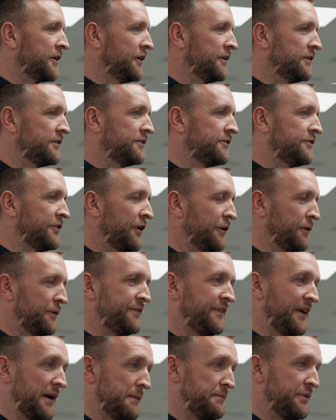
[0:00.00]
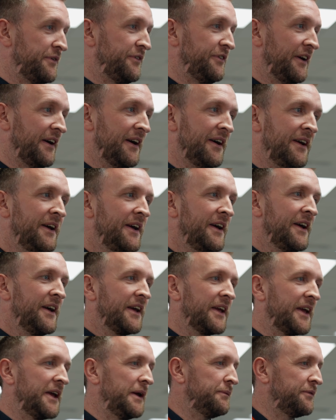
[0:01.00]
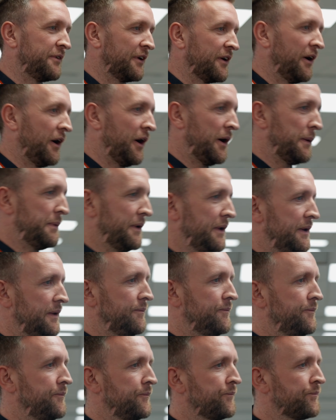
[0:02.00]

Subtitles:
a controlled temperature, keeps the carbon